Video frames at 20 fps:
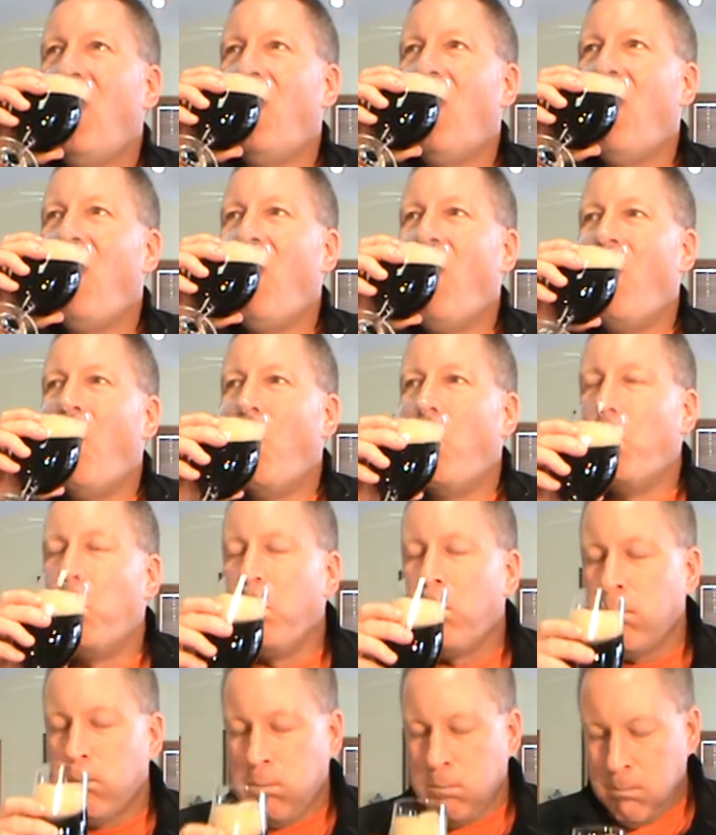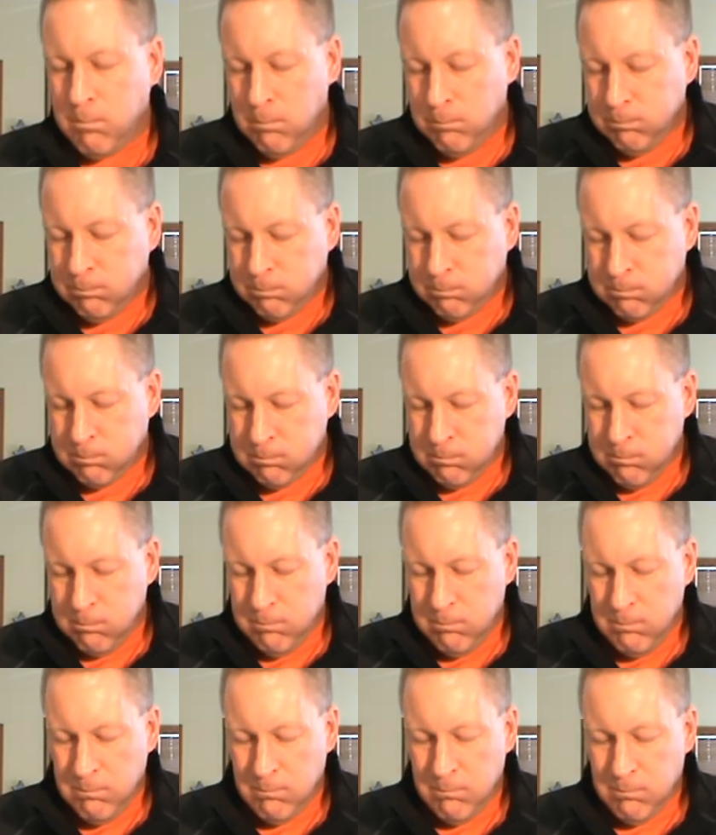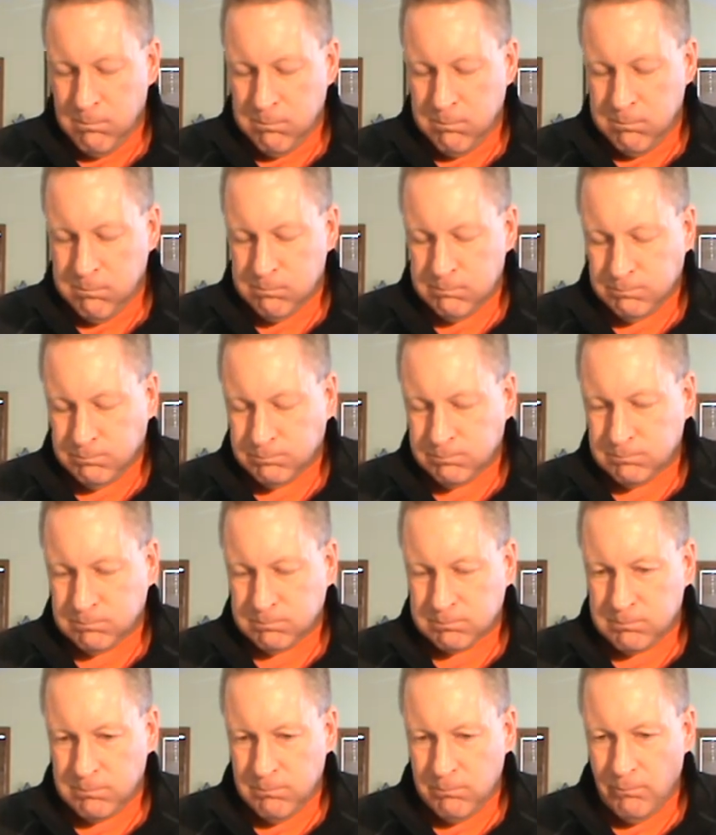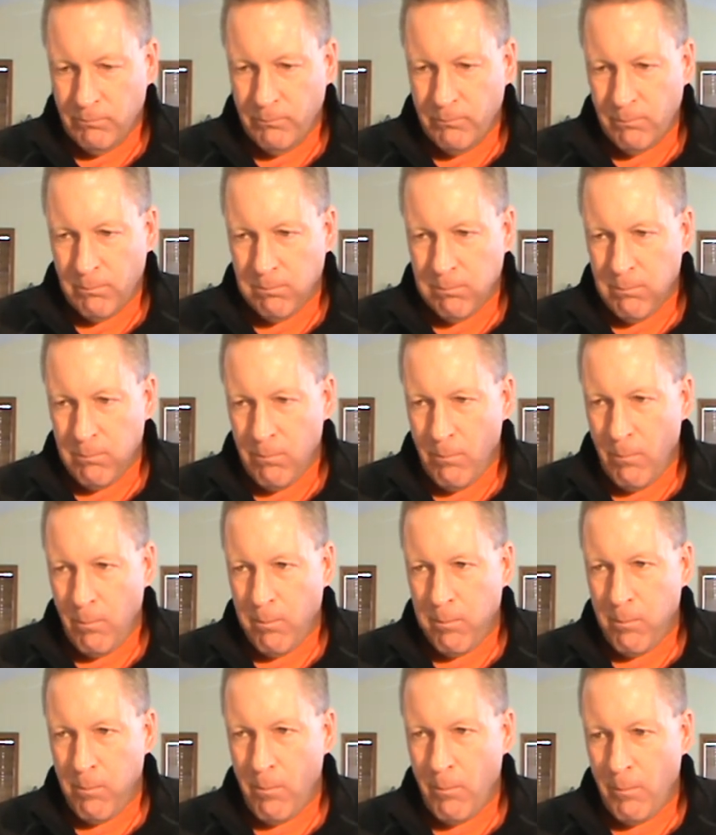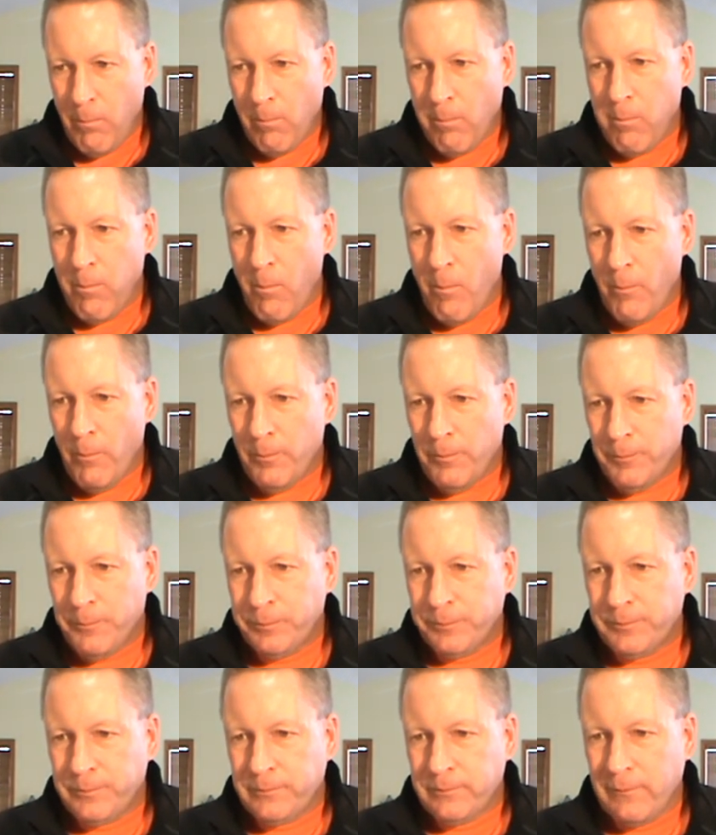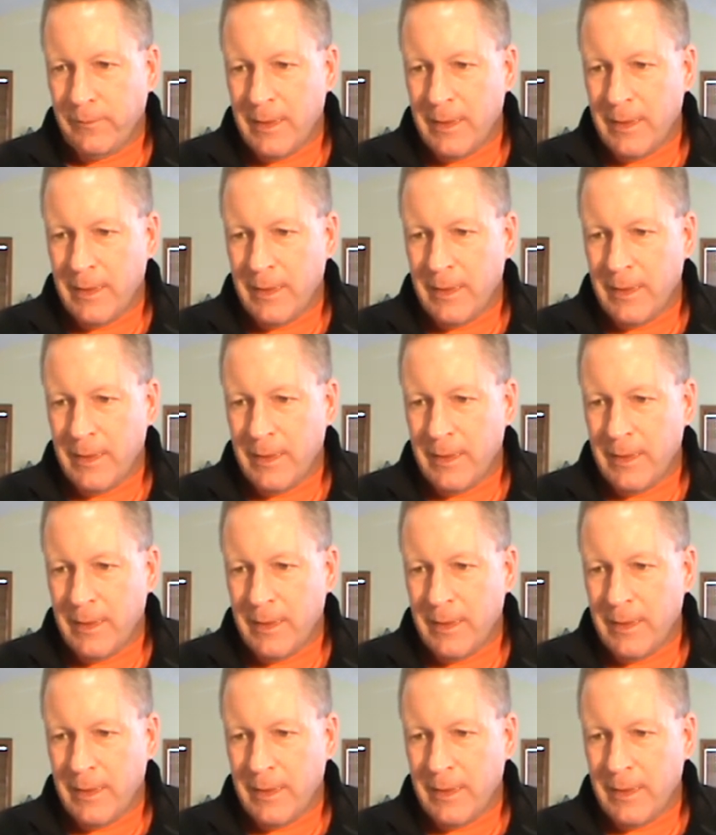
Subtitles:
(silence)